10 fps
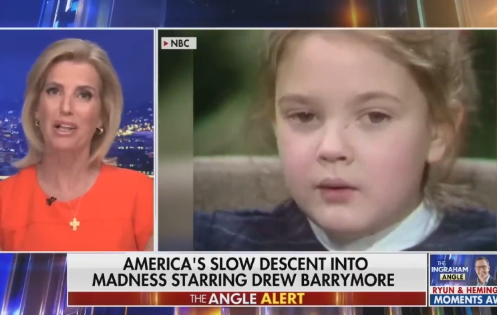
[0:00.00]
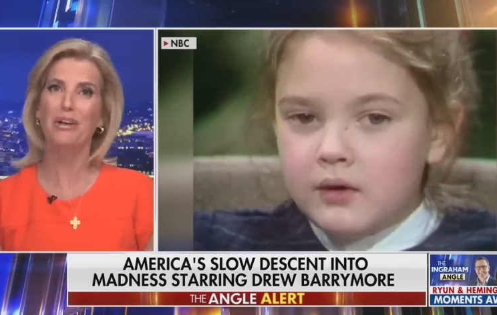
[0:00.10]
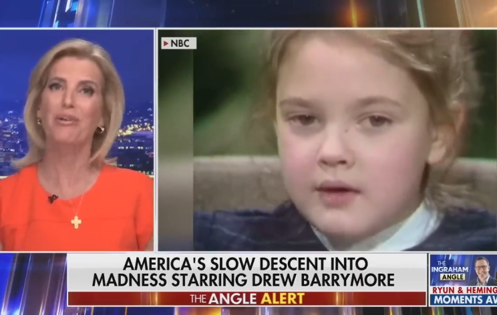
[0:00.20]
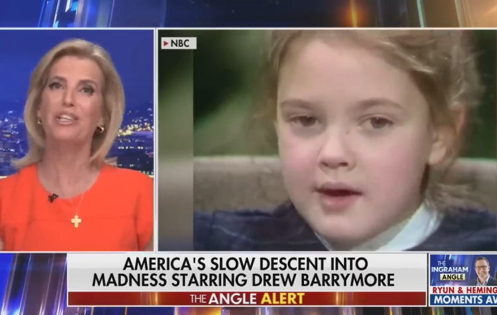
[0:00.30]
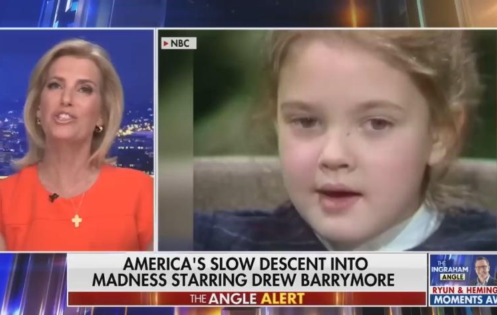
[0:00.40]

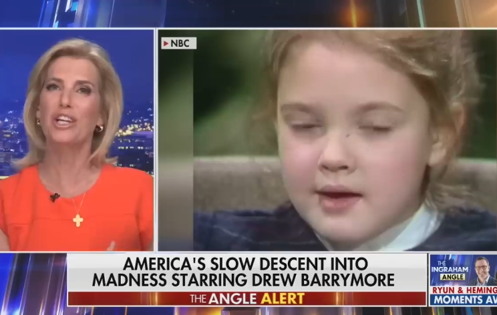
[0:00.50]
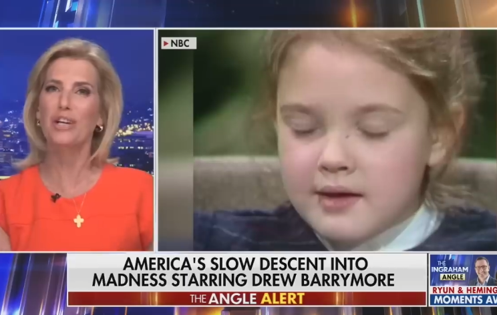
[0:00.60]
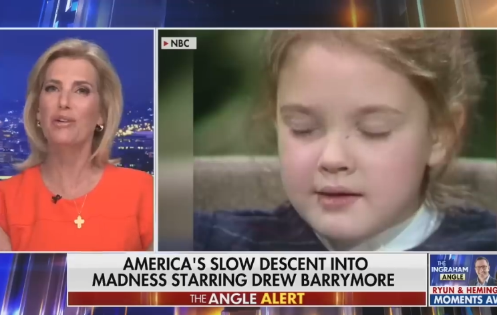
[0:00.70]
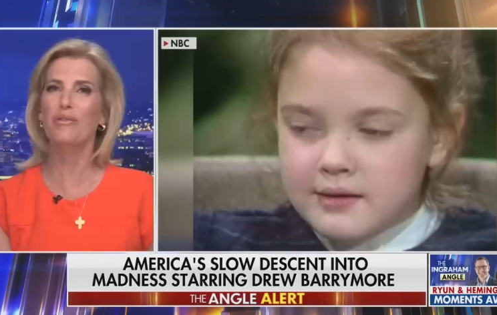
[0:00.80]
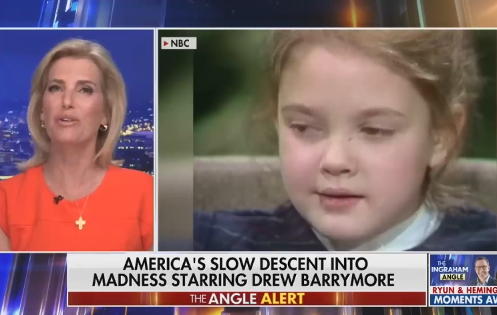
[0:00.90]
Speaker 1: like when she
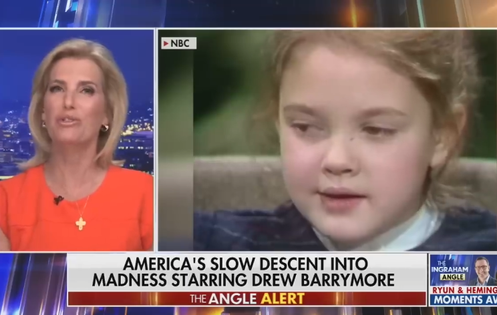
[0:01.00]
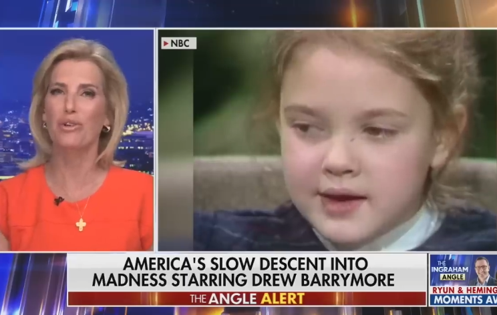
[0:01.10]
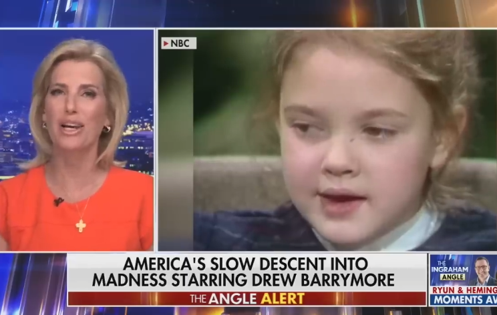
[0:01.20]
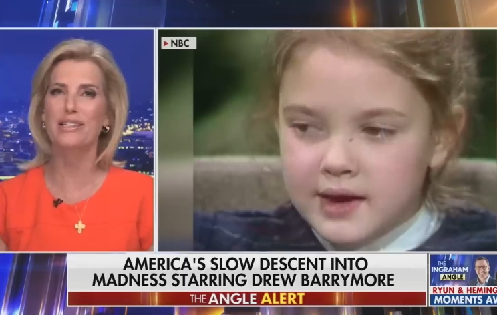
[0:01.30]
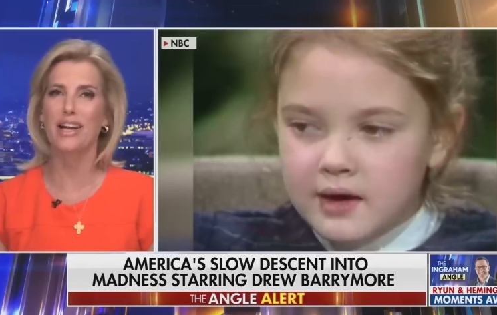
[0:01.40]
interviewed
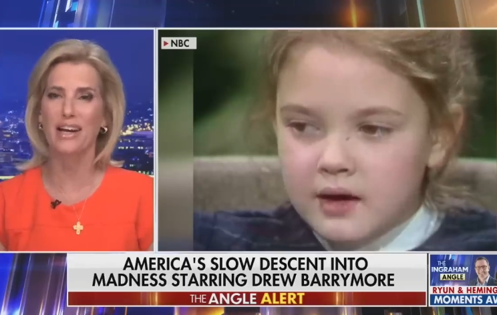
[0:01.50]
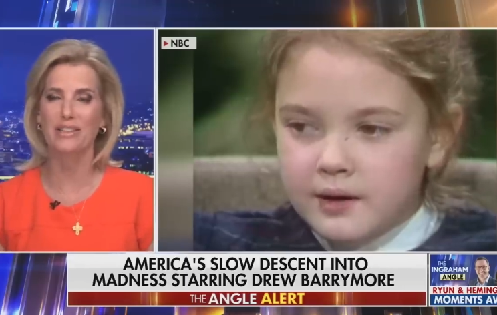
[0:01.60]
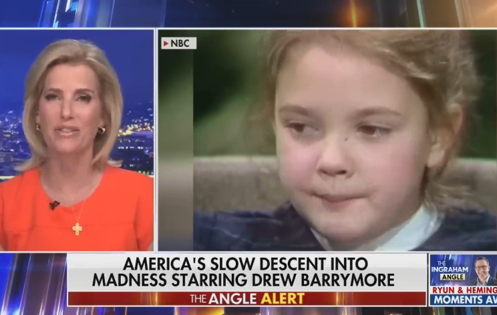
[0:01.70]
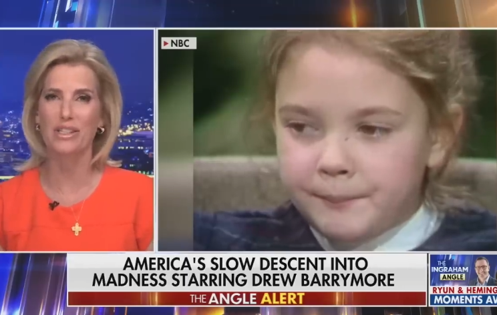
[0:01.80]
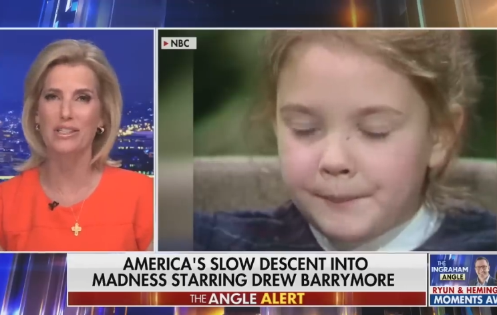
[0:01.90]
trans
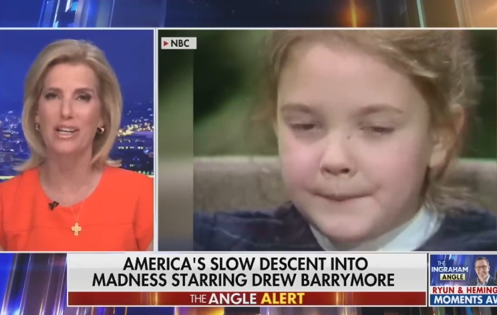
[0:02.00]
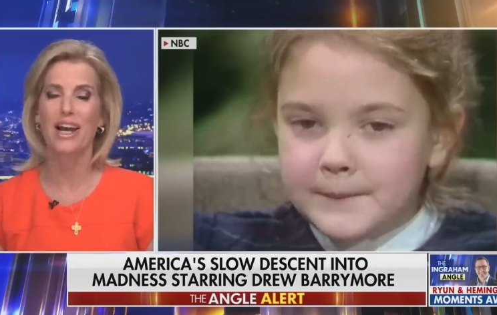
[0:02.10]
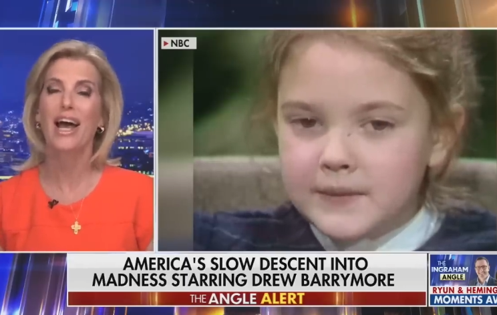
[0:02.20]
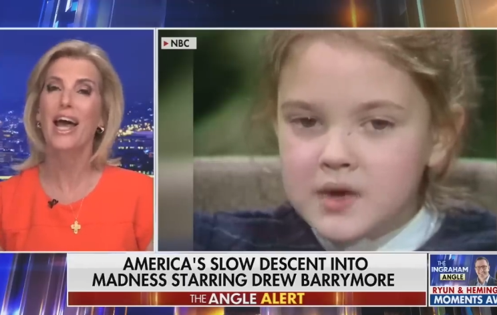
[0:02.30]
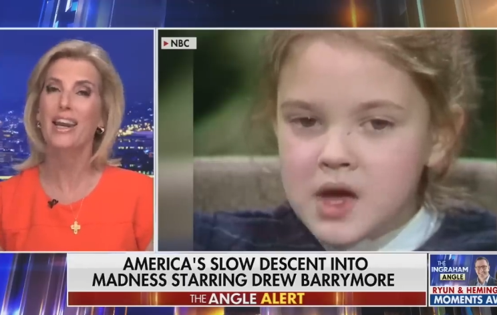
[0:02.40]
activist
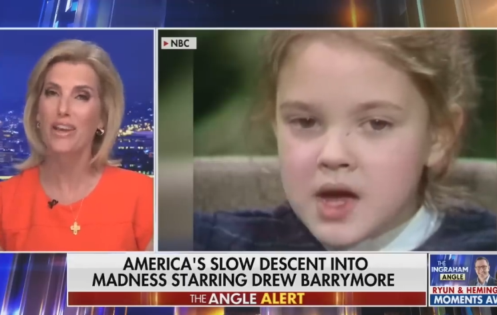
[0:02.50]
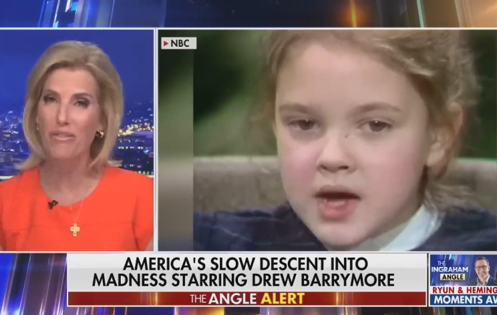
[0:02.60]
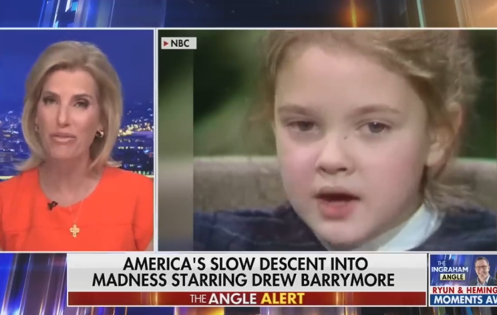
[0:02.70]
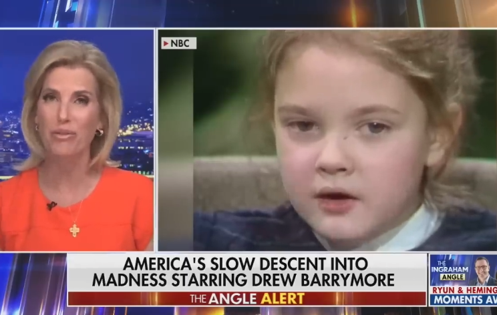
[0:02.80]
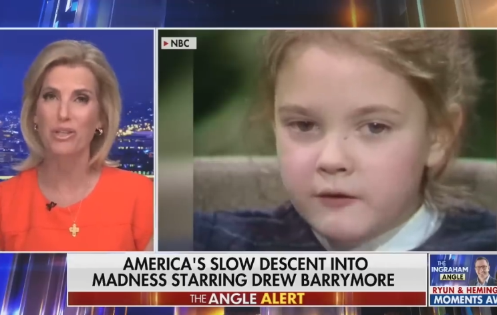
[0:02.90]
and
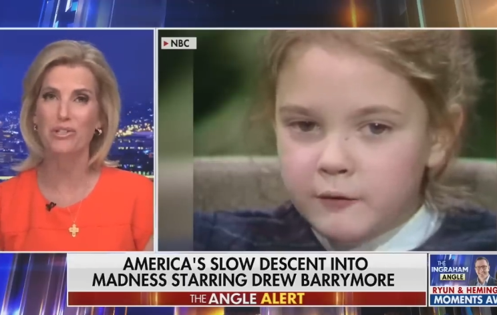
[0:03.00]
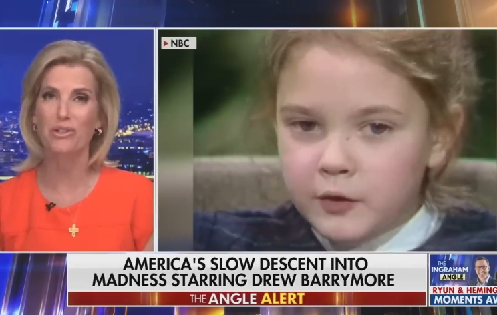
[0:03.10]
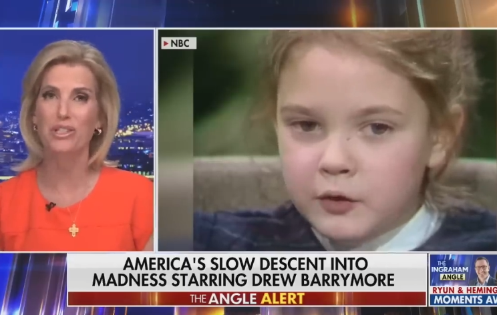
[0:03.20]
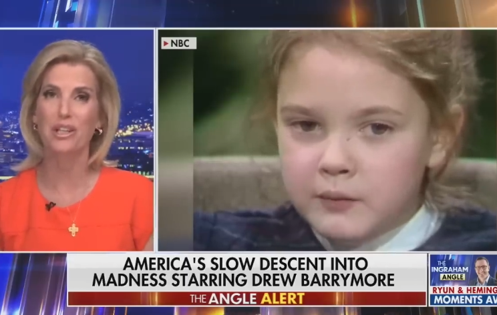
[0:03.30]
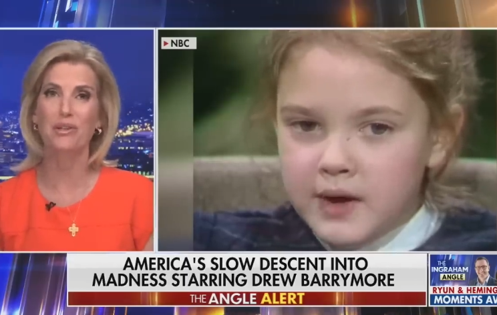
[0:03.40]

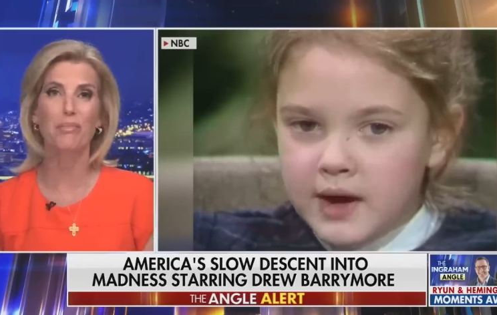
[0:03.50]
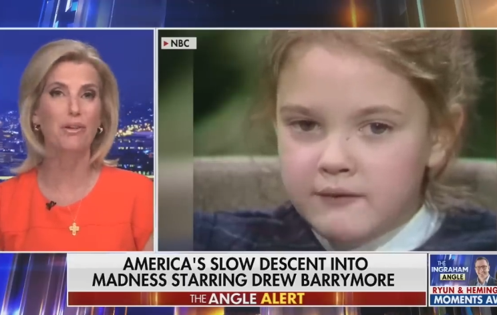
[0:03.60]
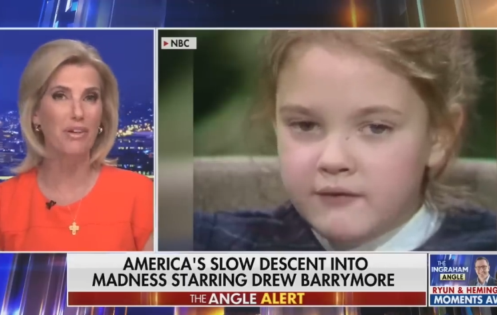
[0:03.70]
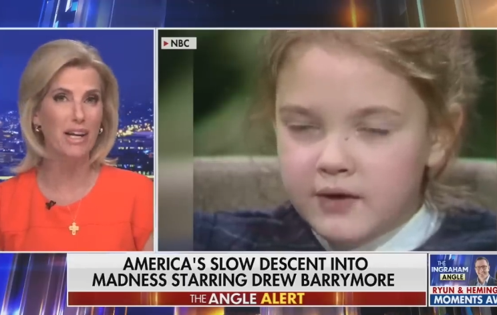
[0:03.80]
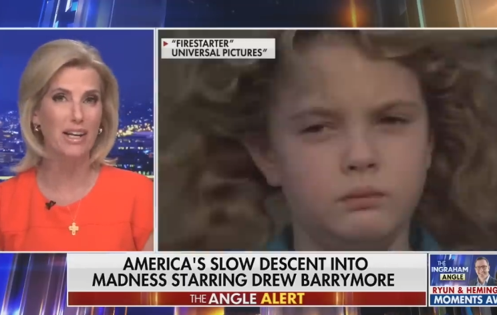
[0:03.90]
influencer Dylan
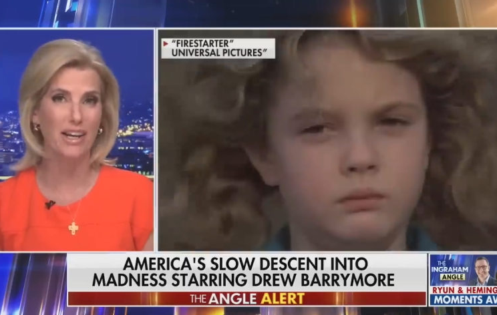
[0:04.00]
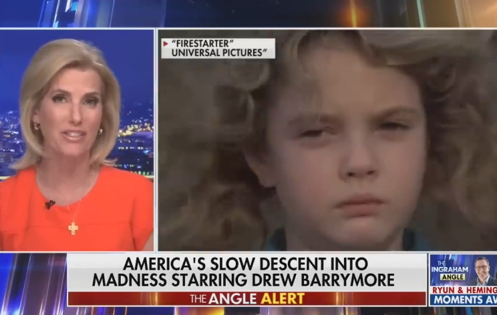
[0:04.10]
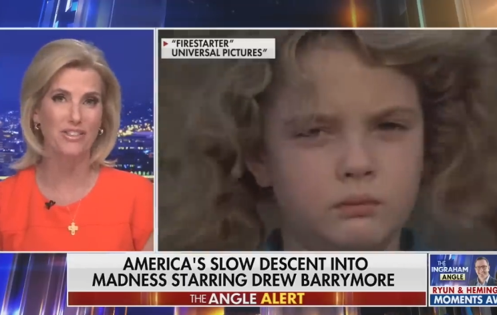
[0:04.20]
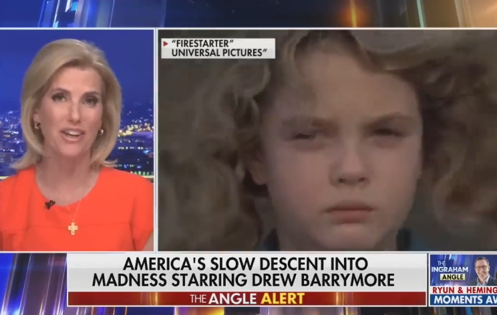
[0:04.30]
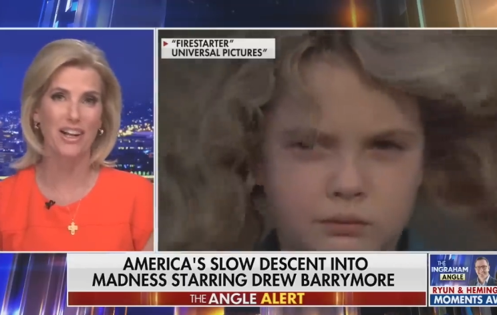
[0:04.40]
Mulvaney
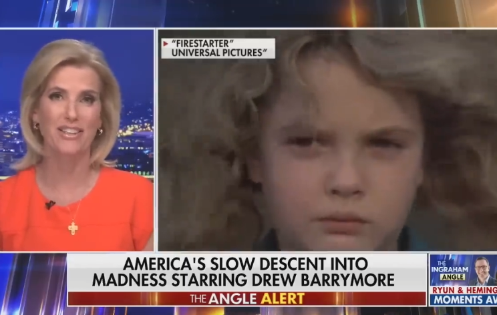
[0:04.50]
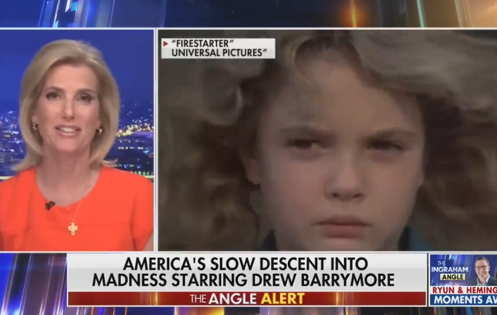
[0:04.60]
yesterday